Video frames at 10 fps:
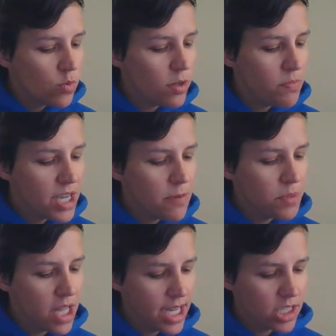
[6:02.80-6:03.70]
would be a
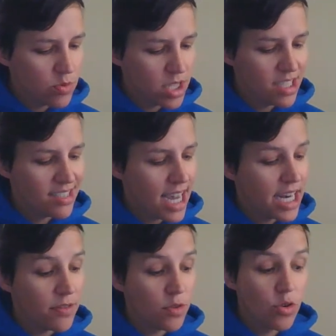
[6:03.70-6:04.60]
place where the sight
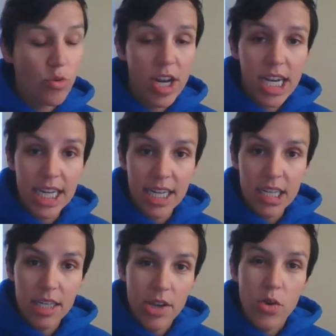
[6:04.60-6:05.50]
of
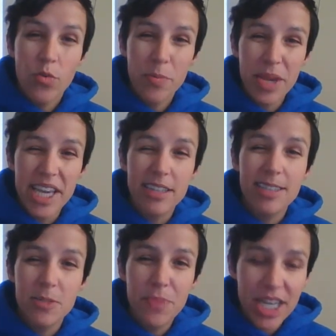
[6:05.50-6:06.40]
green would be
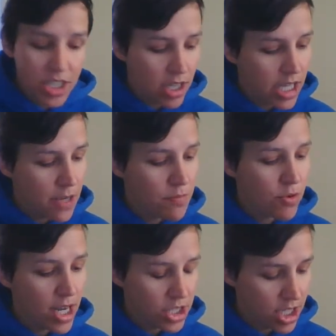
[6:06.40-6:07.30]
especially
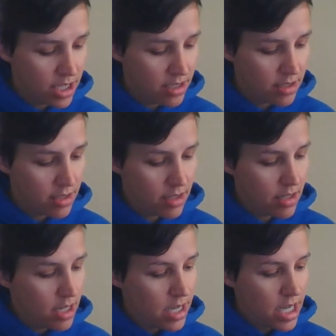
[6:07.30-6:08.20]
precious.
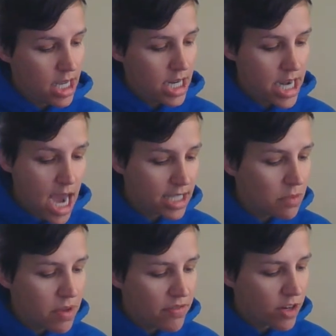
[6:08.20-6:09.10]
Not to
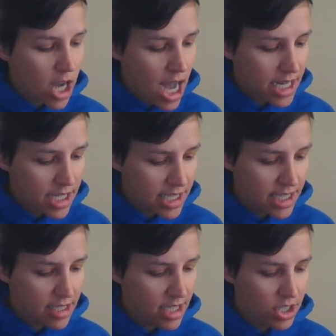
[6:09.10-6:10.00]
be forgotten in the
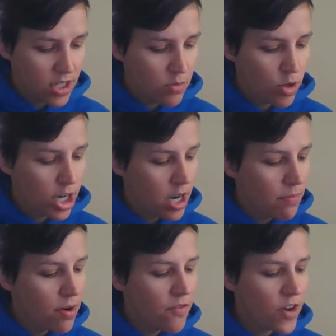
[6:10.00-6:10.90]
decision were a
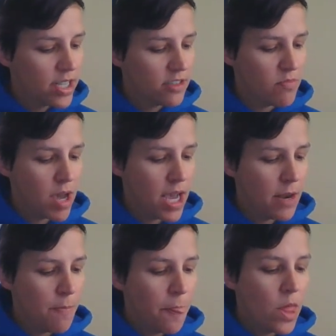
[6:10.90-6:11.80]
number of friends of
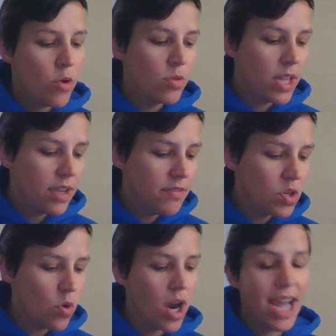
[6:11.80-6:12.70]
mine who lived
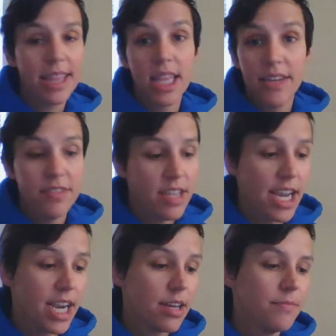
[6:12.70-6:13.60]
or had lived
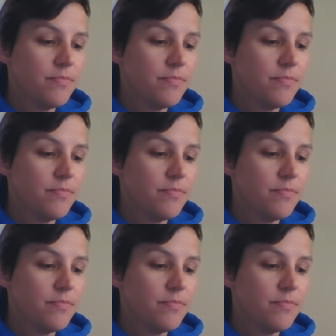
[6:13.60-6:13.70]
there.